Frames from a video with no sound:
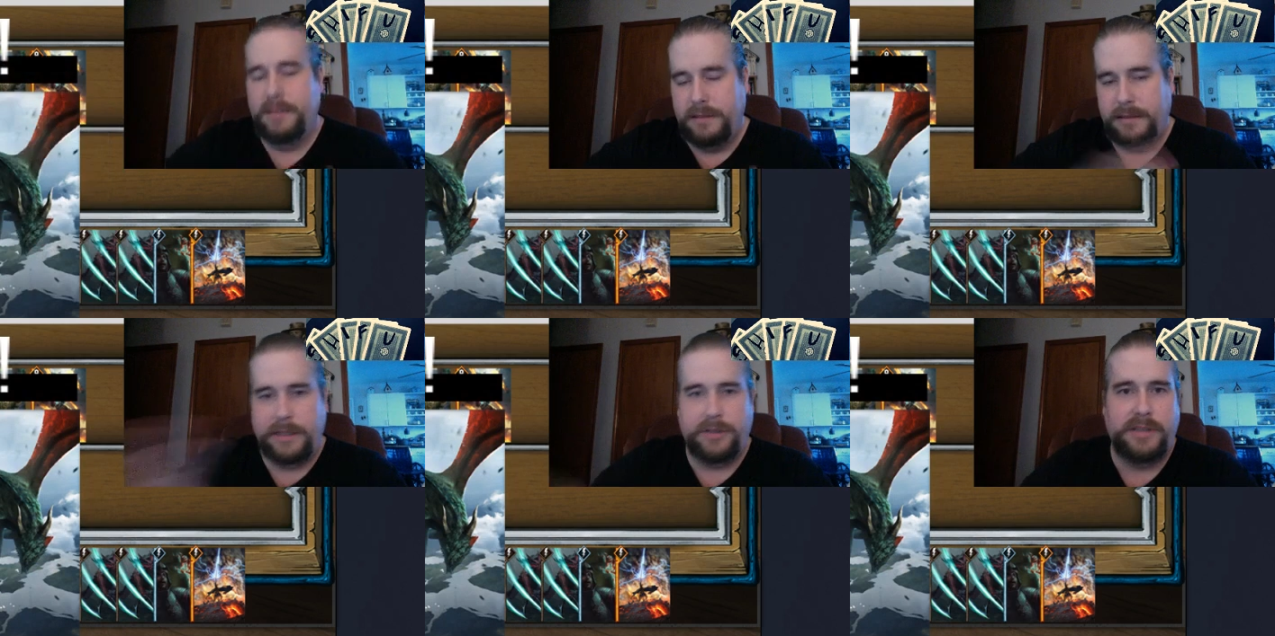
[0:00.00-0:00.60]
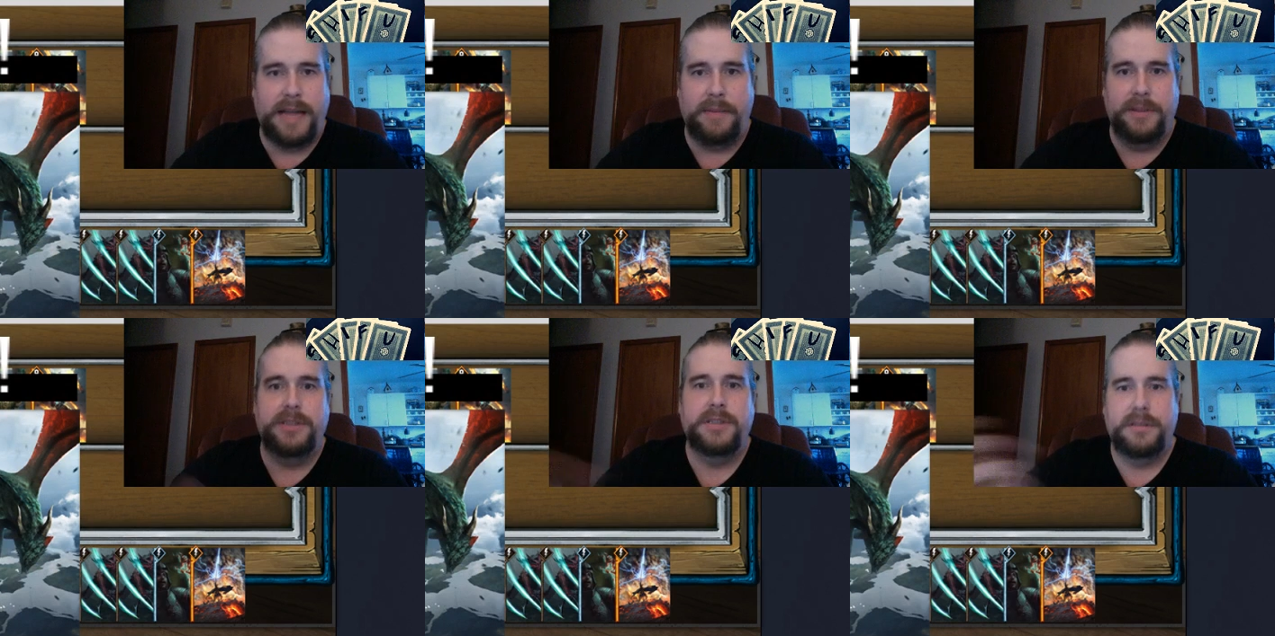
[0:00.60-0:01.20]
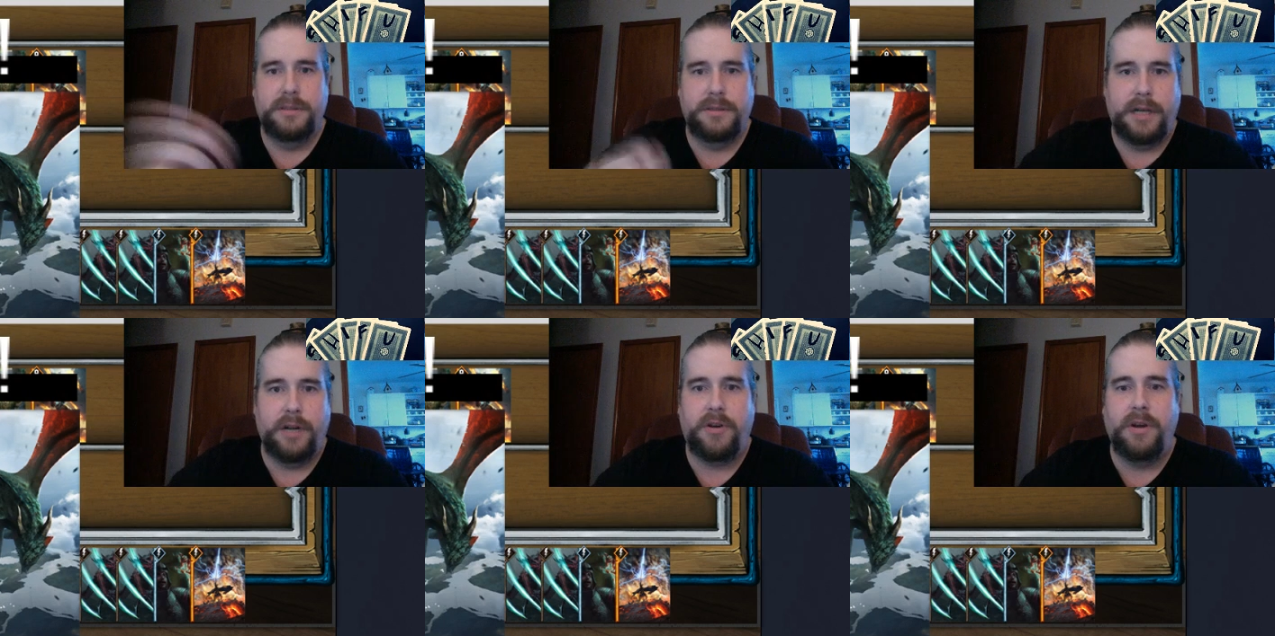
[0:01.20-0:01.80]
Deals damage.
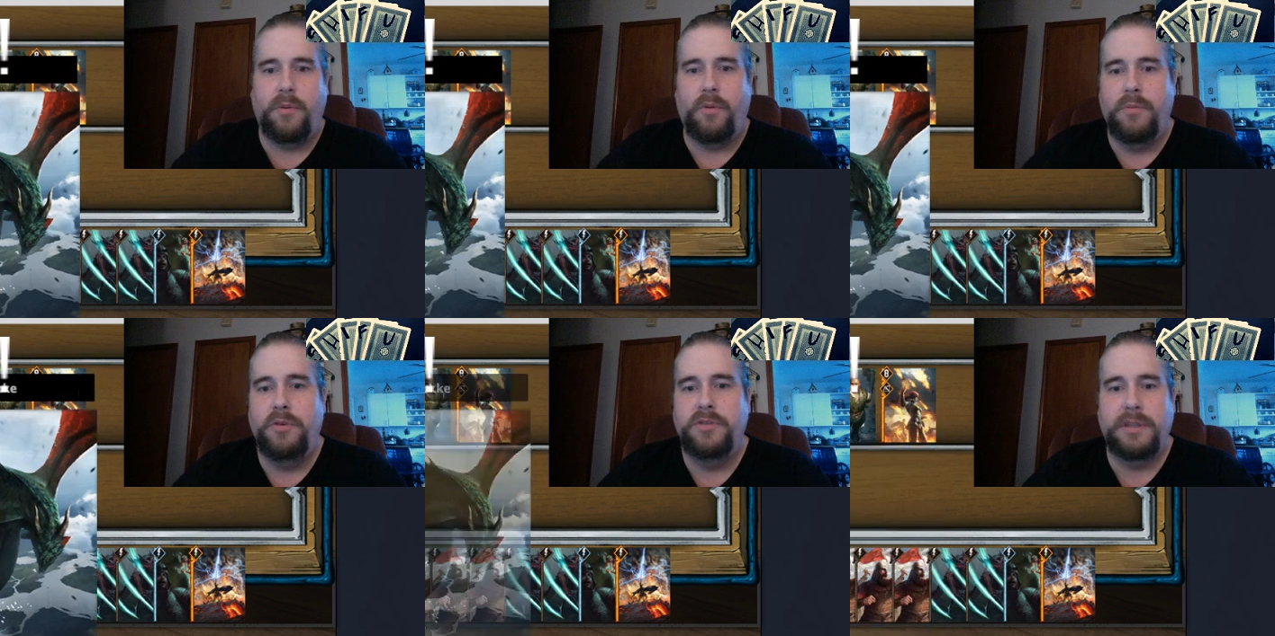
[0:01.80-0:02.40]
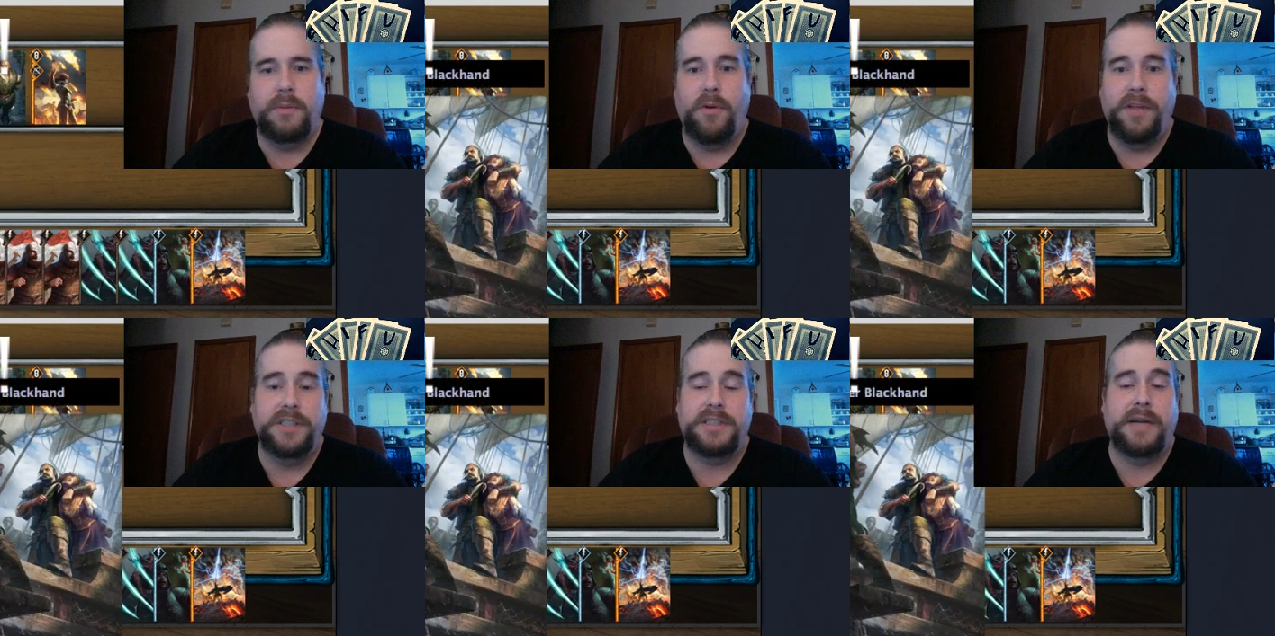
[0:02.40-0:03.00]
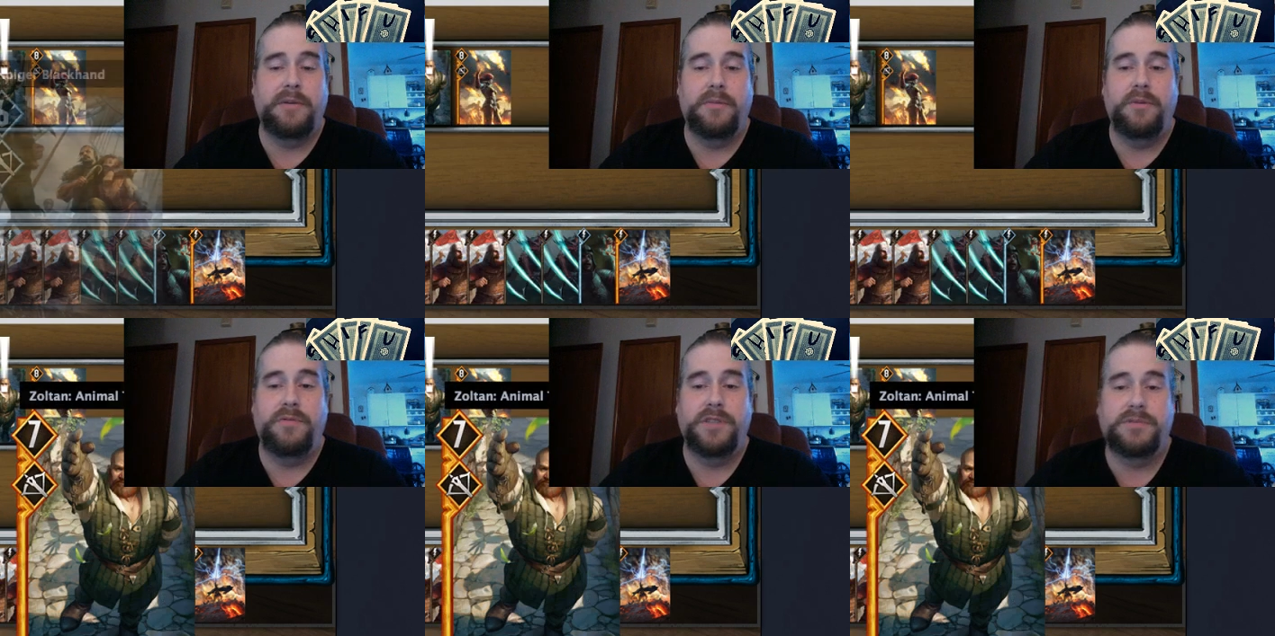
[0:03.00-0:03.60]
Herald the Cripple removes them, or they just get
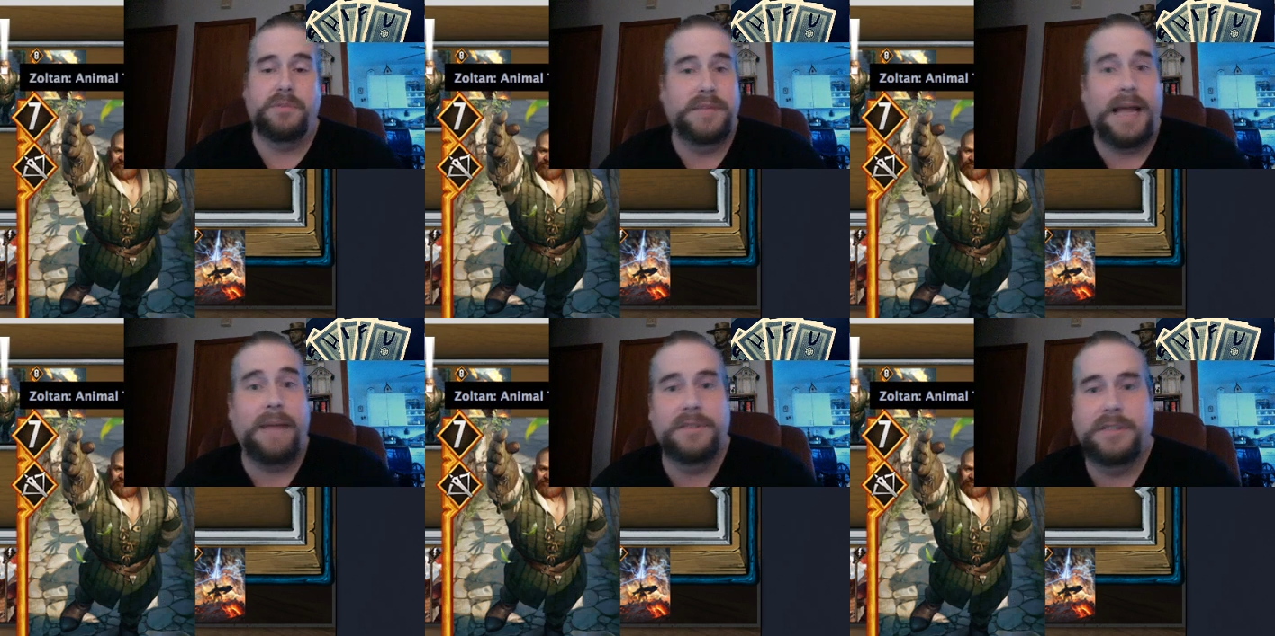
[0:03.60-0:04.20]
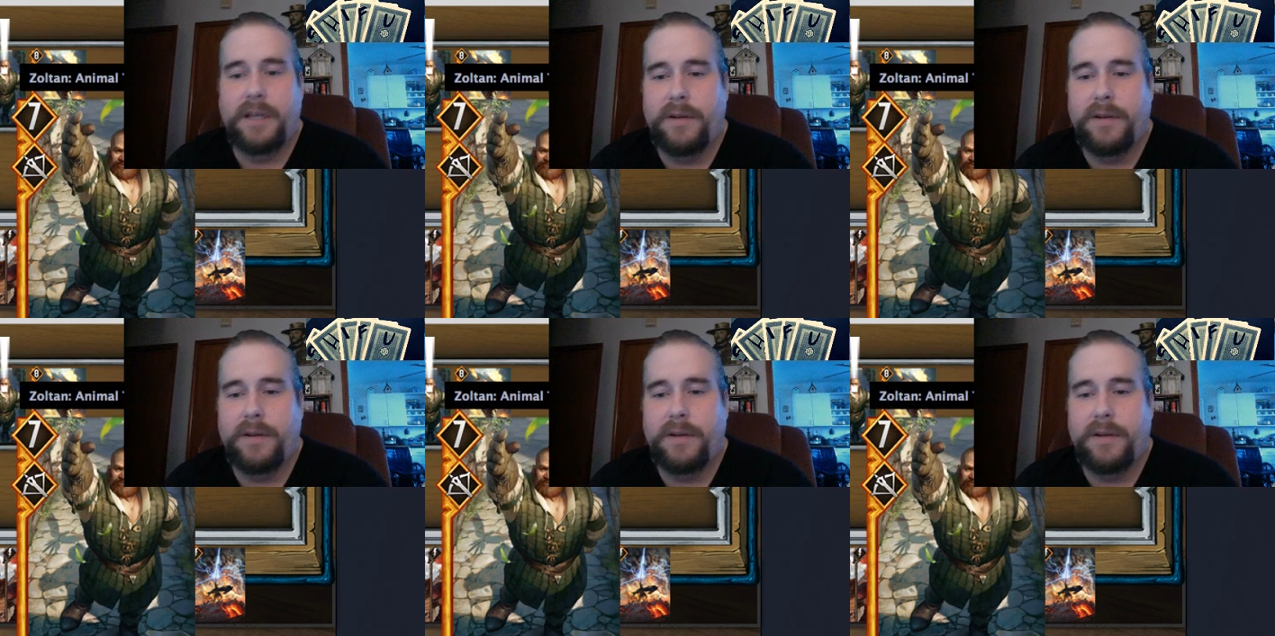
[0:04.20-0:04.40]
removed just from damage dealt.